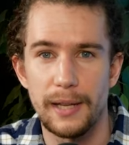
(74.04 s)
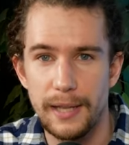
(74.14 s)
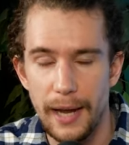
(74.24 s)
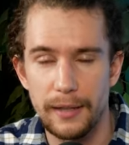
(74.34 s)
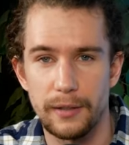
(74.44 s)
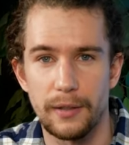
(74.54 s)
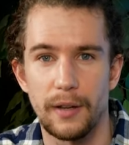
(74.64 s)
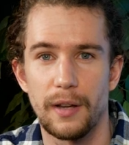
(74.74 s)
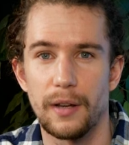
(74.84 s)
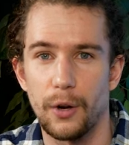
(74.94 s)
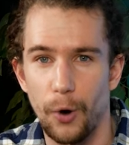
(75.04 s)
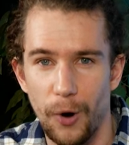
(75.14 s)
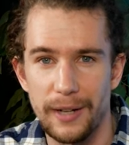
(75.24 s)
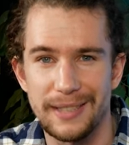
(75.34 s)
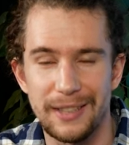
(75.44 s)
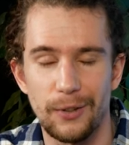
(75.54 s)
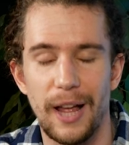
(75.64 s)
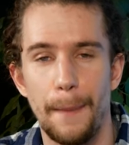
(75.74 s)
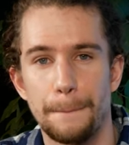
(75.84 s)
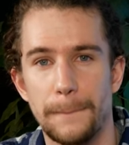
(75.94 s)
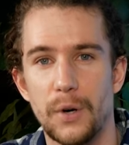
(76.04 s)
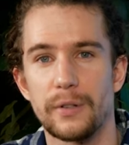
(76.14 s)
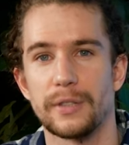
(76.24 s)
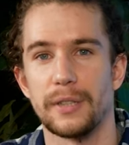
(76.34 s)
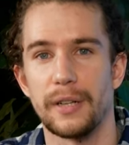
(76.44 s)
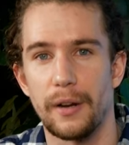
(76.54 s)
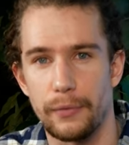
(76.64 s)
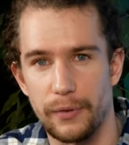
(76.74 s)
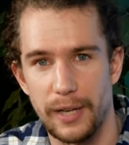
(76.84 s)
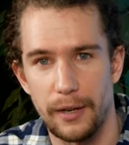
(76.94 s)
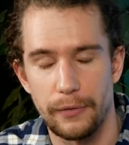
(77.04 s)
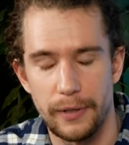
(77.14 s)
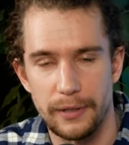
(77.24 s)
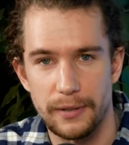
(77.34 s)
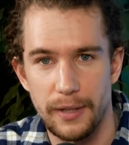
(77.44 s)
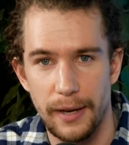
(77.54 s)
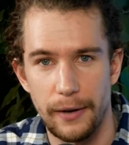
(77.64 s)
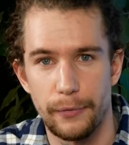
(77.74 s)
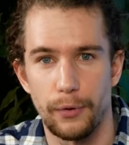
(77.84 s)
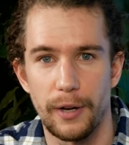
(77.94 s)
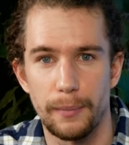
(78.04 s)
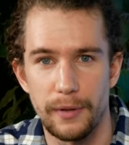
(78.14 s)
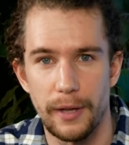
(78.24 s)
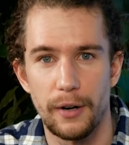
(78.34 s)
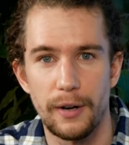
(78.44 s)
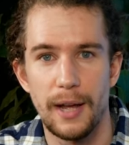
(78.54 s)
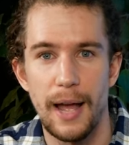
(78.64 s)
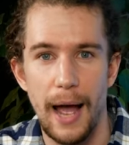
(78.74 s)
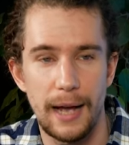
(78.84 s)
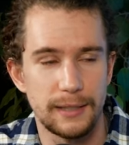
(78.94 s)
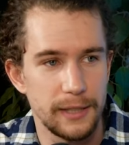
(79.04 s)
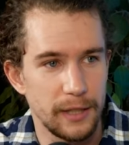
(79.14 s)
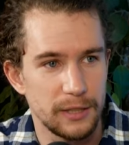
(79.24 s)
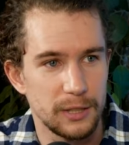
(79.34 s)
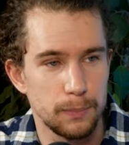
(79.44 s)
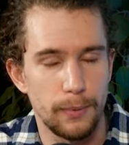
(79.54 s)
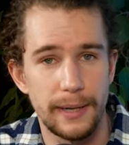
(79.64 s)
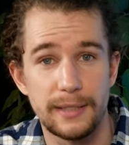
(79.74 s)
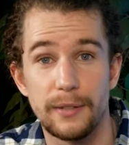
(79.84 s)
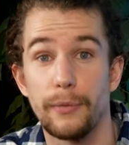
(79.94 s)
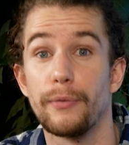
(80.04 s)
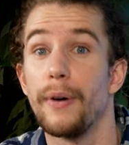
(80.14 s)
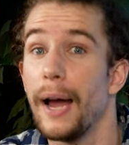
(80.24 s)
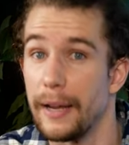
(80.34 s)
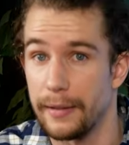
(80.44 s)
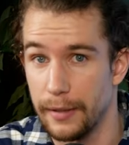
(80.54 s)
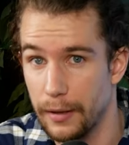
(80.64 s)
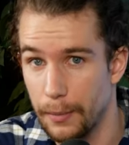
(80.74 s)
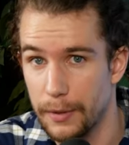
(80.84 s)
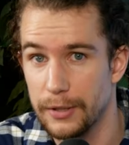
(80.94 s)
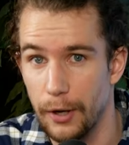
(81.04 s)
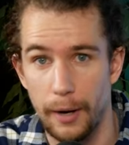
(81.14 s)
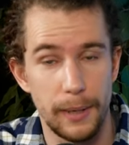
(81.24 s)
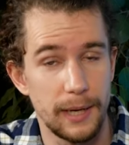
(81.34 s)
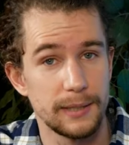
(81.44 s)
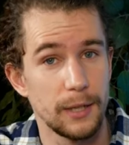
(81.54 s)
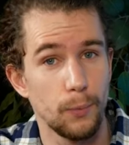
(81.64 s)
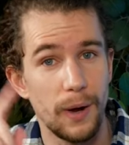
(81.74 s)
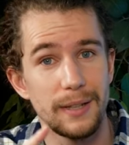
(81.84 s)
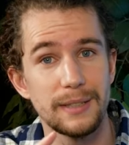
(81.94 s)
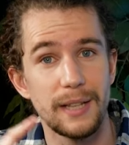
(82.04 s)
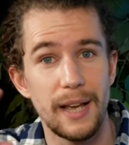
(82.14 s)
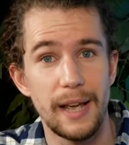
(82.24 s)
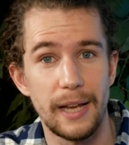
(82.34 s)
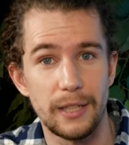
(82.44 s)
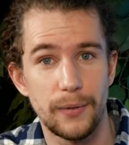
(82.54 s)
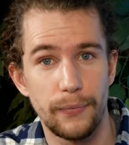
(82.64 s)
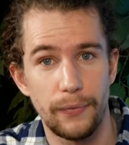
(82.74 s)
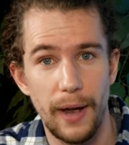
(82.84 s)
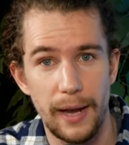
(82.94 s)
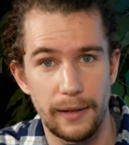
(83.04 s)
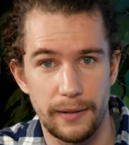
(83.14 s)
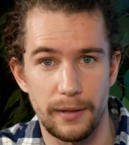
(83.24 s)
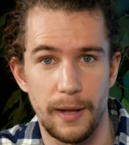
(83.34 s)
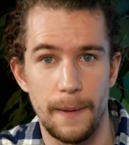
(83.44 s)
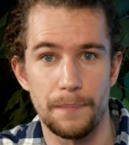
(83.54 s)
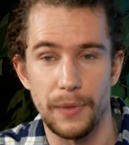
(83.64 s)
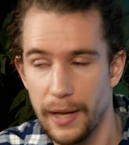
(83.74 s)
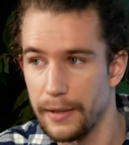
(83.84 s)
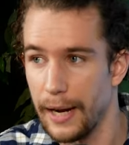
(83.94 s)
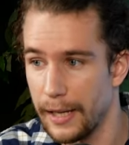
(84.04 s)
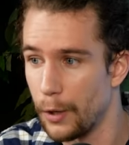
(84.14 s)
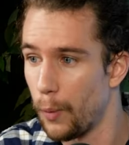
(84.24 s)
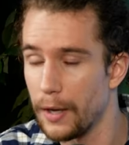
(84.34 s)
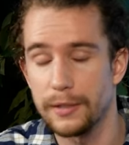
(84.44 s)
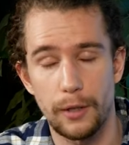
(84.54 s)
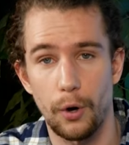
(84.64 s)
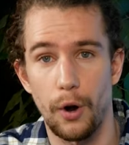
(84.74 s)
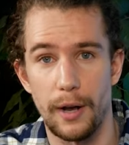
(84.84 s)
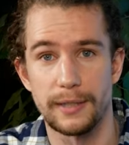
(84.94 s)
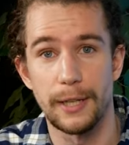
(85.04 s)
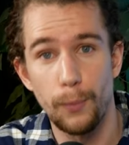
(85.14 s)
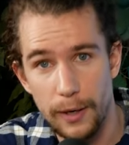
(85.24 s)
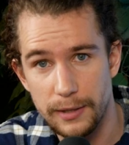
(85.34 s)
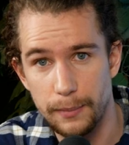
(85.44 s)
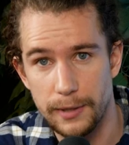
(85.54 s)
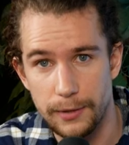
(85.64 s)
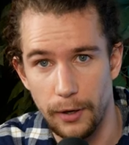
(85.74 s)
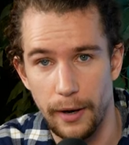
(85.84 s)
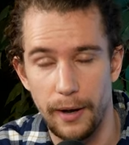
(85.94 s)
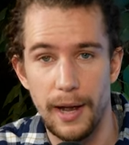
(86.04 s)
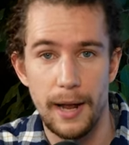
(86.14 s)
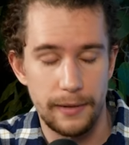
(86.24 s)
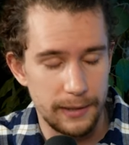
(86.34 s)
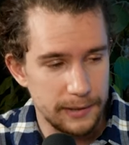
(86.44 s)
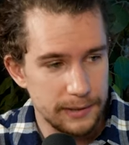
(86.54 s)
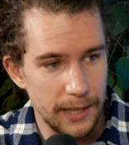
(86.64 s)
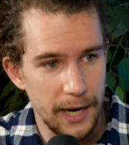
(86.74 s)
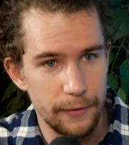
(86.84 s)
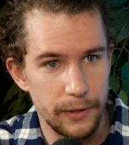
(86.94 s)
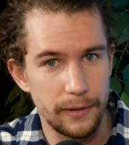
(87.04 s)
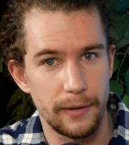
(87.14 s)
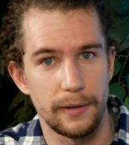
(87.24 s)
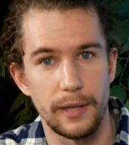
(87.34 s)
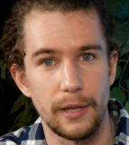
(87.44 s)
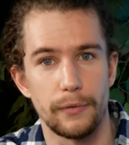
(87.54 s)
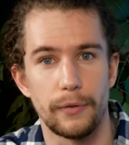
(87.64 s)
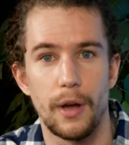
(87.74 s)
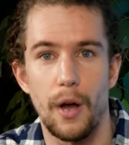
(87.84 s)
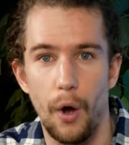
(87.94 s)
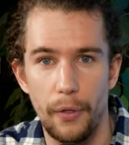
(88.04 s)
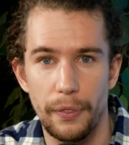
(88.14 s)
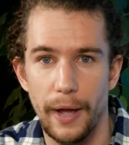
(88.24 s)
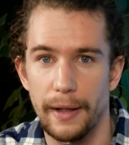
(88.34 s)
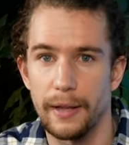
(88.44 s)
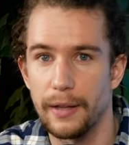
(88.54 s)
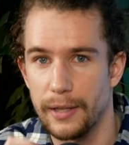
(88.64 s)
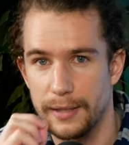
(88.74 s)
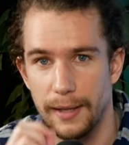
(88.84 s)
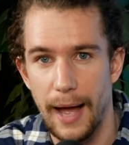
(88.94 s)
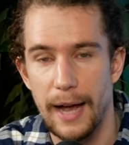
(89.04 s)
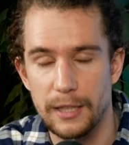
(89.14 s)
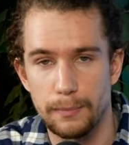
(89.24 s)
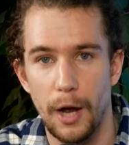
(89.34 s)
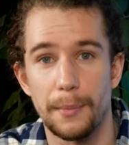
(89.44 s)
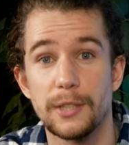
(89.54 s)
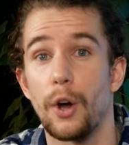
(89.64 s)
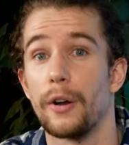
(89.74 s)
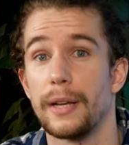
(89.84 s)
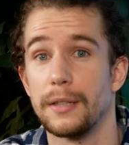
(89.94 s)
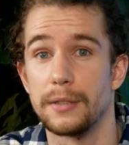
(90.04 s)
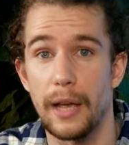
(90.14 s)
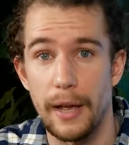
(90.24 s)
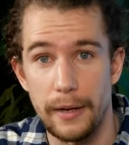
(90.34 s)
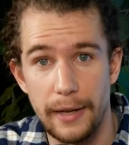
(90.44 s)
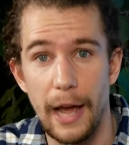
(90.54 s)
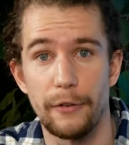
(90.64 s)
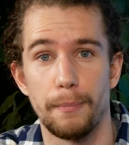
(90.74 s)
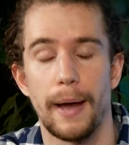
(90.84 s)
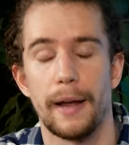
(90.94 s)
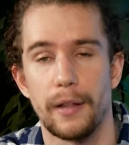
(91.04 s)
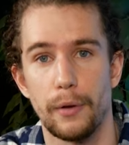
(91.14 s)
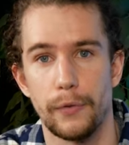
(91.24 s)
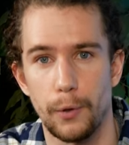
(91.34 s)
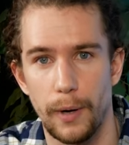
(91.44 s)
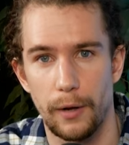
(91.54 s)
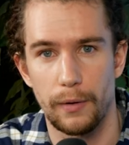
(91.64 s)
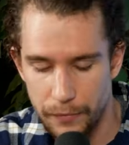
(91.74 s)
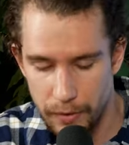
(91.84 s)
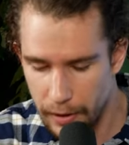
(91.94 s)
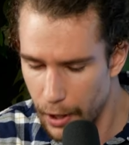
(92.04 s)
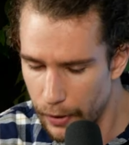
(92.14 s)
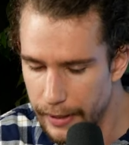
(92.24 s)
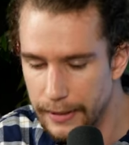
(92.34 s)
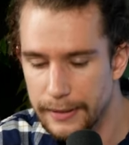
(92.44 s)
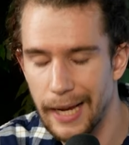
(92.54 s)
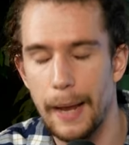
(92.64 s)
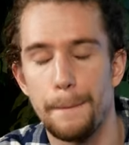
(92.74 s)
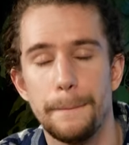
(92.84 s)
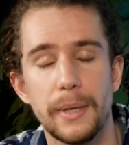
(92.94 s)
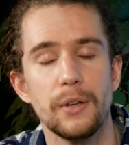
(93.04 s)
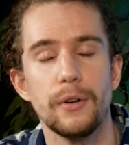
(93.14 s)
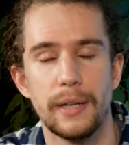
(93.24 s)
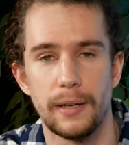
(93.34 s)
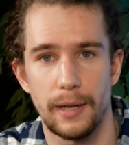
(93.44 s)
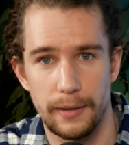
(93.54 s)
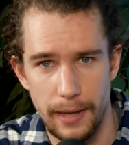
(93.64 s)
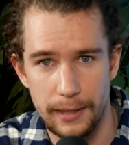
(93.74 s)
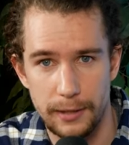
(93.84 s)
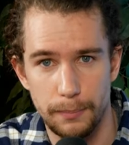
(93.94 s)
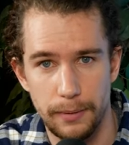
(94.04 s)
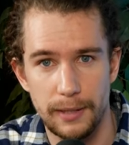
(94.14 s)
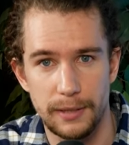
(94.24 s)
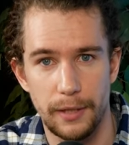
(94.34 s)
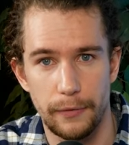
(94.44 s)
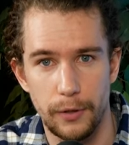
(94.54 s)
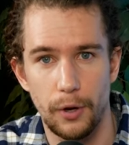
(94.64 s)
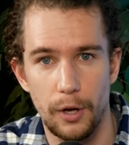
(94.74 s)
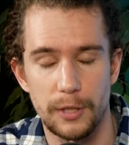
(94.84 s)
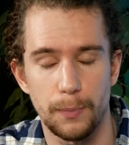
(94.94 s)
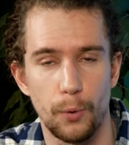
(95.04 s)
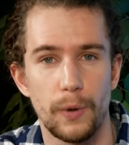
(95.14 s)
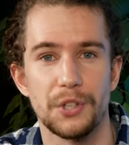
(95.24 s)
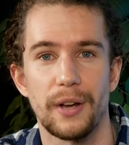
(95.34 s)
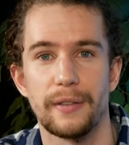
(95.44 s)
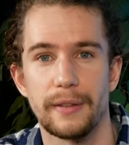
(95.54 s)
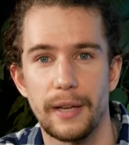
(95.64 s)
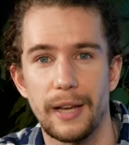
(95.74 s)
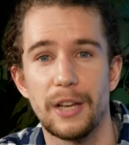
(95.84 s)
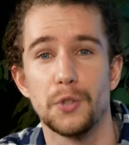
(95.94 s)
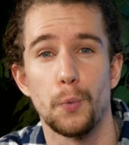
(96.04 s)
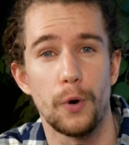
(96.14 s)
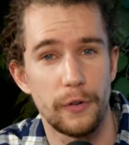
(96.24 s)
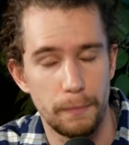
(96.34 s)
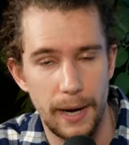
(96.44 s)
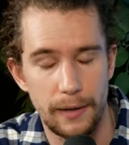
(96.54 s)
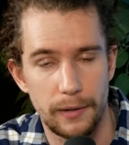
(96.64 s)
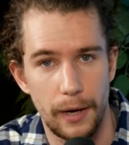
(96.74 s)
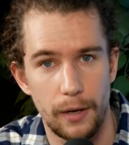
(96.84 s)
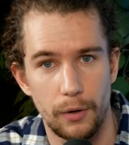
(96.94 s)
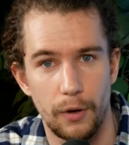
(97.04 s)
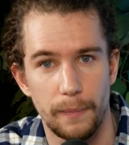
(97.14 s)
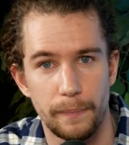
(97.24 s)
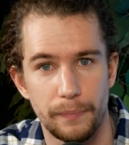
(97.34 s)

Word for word: Yet Christ still had mercy and forgiveness for him there as he expressed faith in the Messiah because it was his faith in that he was the Christ, he was the Messiah that saved the thief on that in his last moments on his deathbed, if you will. And there is a beauty in that simplicity of the gospel, which I think is worth meditating on.